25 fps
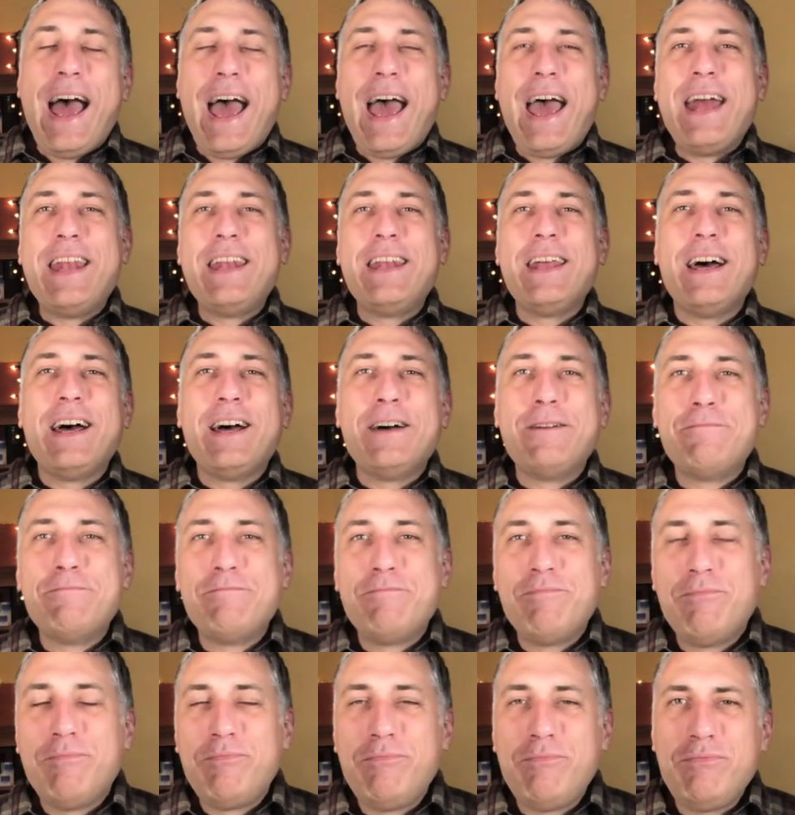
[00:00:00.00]
and uh,
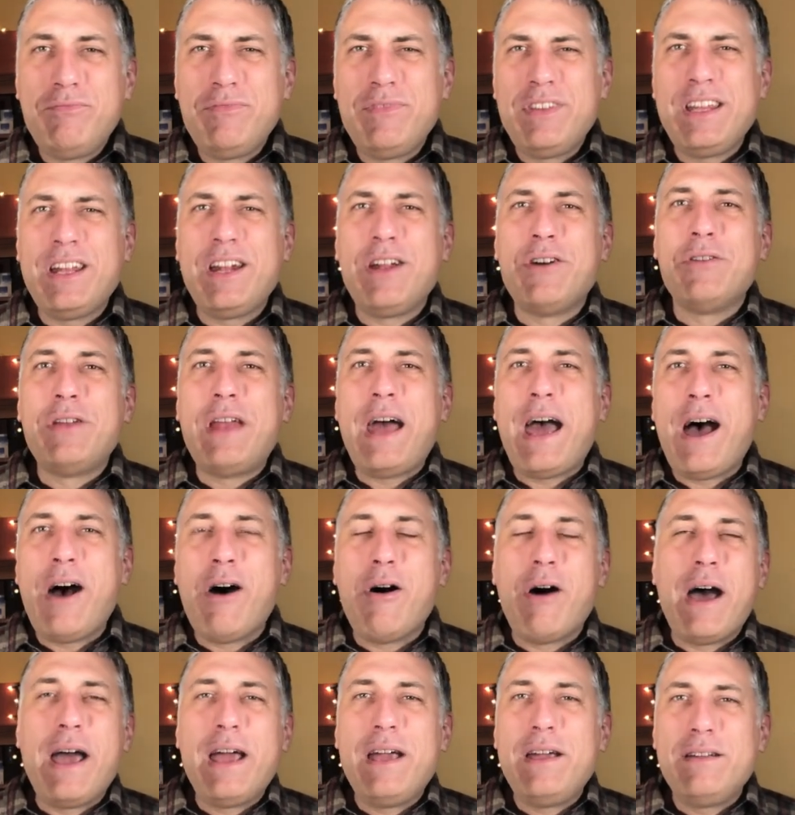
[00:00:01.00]
you know,
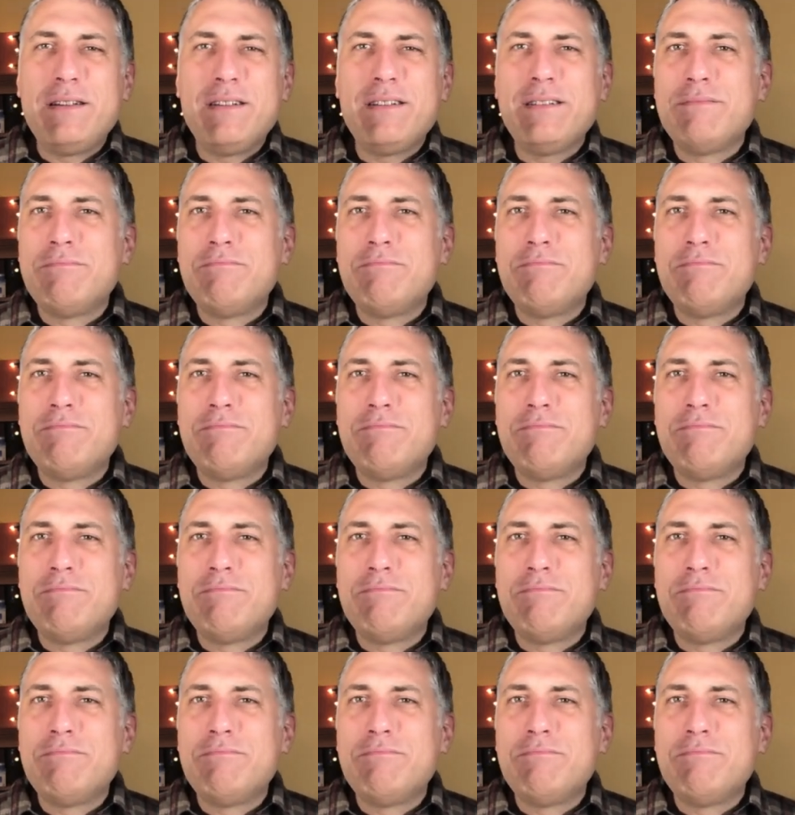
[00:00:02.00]
now I.